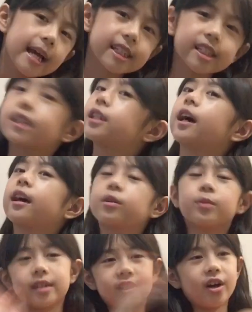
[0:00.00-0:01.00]
Next,
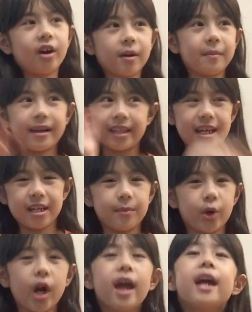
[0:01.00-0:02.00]
I don't want to talk about
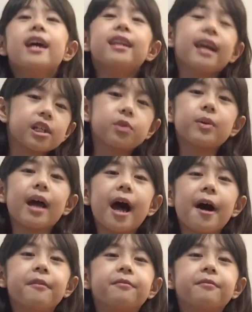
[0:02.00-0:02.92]
that anymore. Next, we